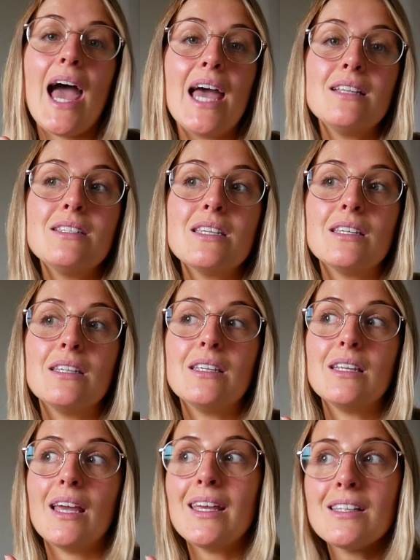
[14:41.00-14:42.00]
and
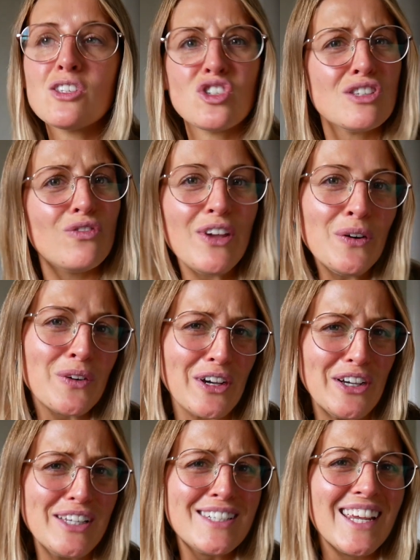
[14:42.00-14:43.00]
it's just feel
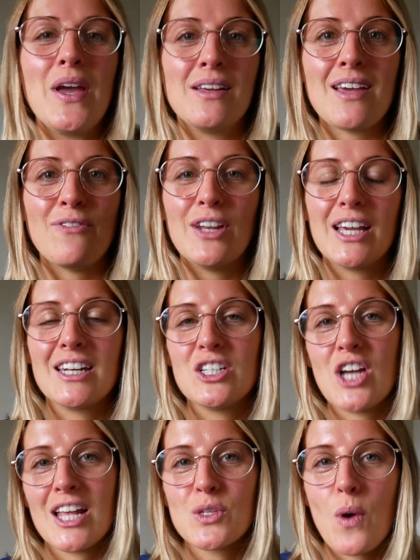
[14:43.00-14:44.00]
good. We are definitely going to
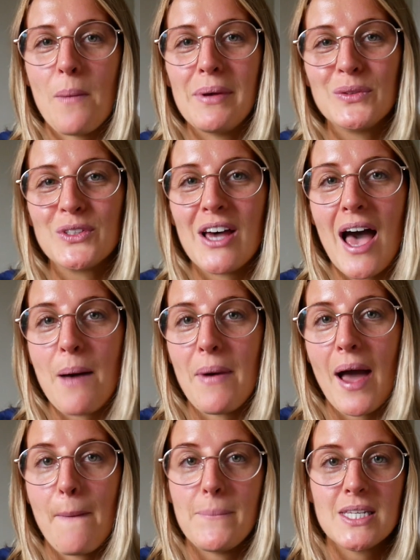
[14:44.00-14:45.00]
chat to our builder
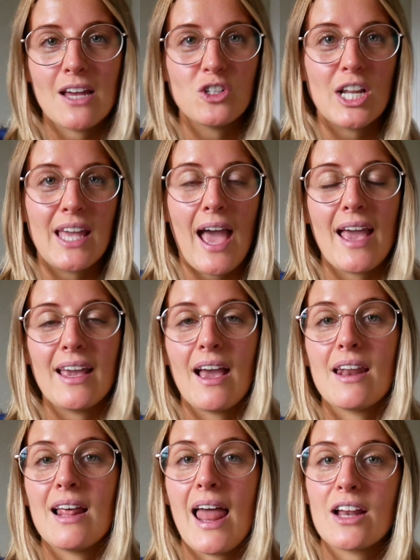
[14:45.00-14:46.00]
about potentially getting
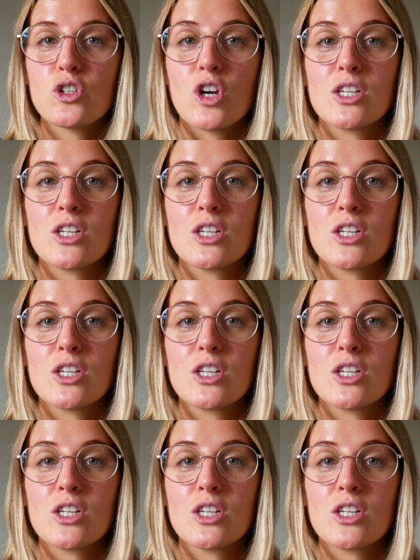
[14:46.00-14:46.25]
an electric